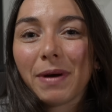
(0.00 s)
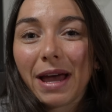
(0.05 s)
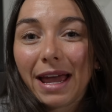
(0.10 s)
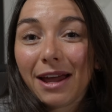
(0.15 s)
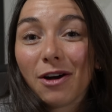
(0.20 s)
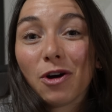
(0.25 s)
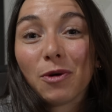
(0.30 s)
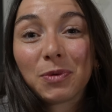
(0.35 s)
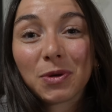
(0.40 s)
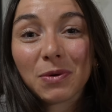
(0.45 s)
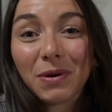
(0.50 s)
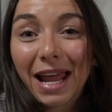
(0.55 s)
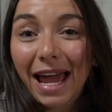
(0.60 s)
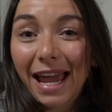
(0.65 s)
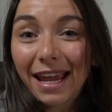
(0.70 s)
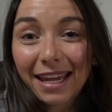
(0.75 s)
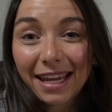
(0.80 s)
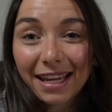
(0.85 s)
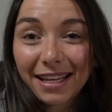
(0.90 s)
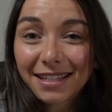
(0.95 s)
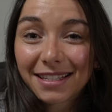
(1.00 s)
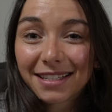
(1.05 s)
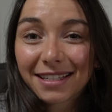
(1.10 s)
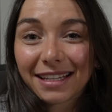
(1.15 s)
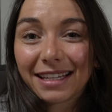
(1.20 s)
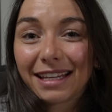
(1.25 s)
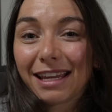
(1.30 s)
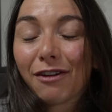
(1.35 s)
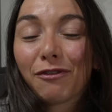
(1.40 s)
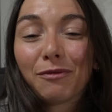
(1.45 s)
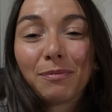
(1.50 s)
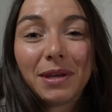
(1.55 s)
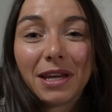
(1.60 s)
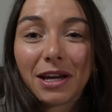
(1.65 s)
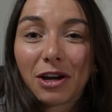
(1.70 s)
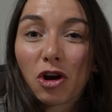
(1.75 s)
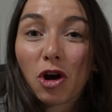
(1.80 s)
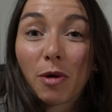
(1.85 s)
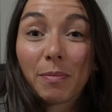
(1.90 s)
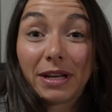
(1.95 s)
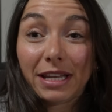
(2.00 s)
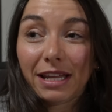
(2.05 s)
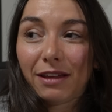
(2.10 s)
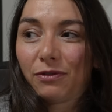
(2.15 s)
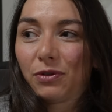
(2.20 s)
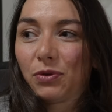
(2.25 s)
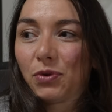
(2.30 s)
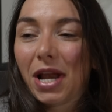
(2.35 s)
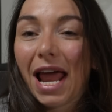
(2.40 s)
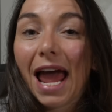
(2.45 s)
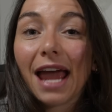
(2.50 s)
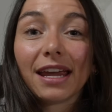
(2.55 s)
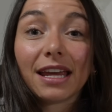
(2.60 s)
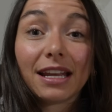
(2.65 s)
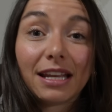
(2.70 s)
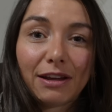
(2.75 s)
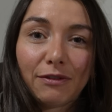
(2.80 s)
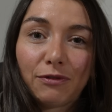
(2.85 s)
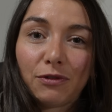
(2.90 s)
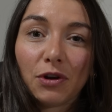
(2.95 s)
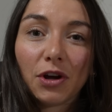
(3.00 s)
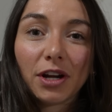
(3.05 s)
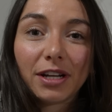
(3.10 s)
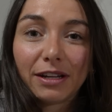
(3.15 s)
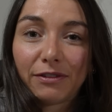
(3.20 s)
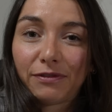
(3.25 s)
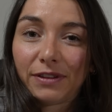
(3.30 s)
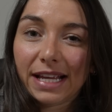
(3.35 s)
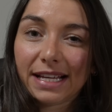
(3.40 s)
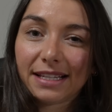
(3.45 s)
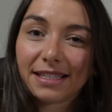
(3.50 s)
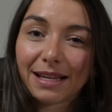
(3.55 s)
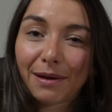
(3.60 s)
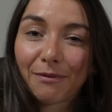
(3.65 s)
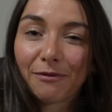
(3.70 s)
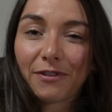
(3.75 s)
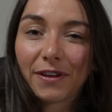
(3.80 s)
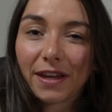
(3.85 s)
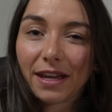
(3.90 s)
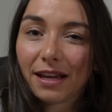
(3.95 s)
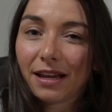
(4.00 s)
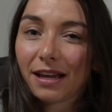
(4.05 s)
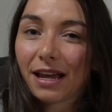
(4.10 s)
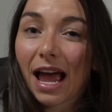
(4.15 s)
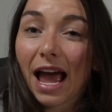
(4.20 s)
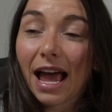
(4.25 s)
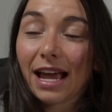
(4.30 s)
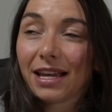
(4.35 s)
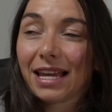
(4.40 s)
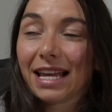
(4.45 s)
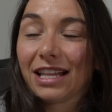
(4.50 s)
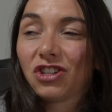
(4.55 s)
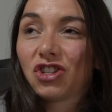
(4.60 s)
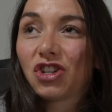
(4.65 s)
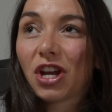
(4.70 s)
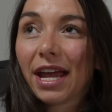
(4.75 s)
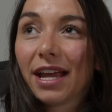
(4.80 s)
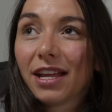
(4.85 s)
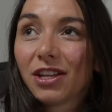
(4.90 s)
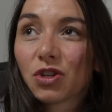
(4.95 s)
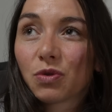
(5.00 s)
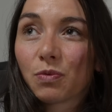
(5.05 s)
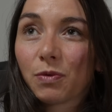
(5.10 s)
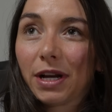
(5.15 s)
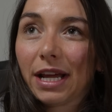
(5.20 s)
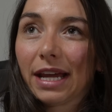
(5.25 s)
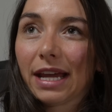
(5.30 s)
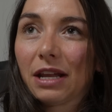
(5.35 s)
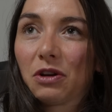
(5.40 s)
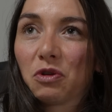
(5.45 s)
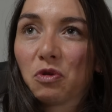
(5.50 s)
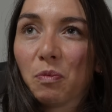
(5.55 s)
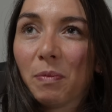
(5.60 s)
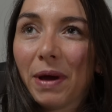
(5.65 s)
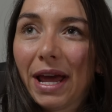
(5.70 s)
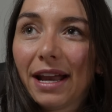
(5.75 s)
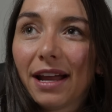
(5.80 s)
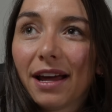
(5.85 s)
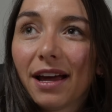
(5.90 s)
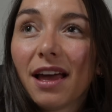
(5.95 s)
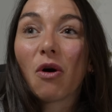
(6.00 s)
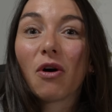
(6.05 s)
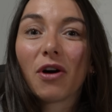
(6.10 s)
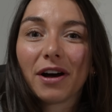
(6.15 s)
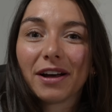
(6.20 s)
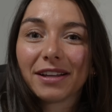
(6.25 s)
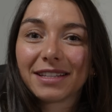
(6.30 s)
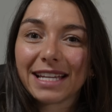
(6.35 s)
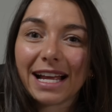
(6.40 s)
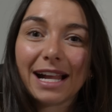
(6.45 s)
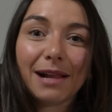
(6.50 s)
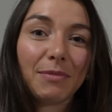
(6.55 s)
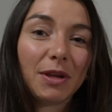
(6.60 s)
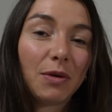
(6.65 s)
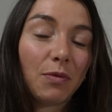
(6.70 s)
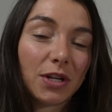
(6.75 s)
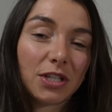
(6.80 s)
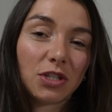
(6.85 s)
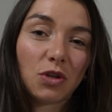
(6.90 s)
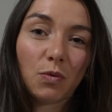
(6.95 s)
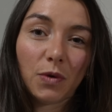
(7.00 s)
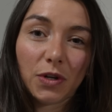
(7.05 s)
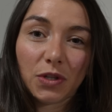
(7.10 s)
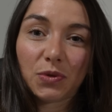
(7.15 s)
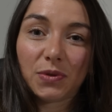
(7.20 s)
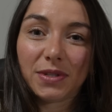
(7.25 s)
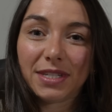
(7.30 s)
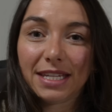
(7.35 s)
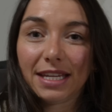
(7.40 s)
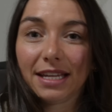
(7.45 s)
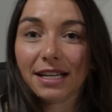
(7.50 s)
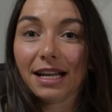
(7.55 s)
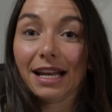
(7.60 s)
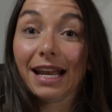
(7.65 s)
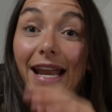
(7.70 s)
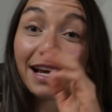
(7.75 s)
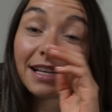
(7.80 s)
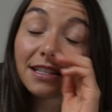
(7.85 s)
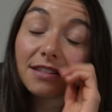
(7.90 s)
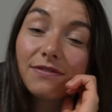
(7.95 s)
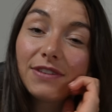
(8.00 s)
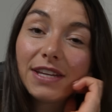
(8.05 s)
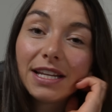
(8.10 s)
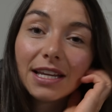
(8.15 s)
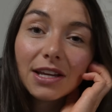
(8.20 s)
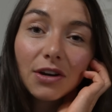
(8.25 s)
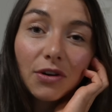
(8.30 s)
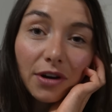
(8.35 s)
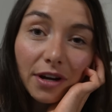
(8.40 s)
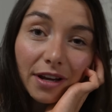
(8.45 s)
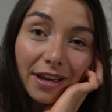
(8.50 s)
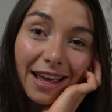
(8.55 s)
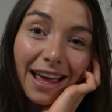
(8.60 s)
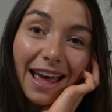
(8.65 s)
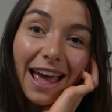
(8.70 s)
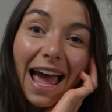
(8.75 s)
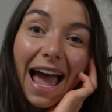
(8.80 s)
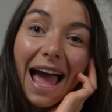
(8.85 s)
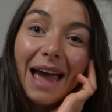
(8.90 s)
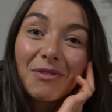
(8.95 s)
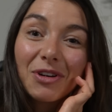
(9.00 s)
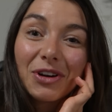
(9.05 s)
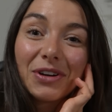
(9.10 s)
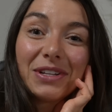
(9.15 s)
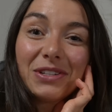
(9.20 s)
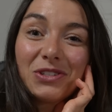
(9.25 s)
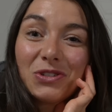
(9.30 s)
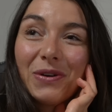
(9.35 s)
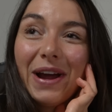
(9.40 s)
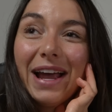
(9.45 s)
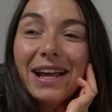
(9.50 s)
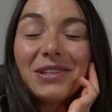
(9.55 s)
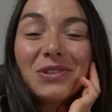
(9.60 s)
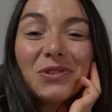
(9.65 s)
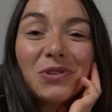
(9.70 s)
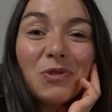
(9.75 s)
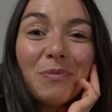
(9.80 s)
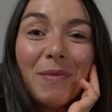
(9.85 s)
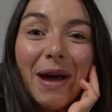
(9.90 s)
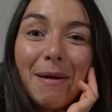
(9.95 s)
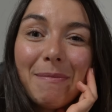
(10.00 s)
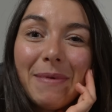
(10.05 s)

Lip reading: I hope you like it. Give me a comment if you like it. If not, if there's something I can change, what I can do better, or tell me what you want to see in the next video. I'm gonna try to do my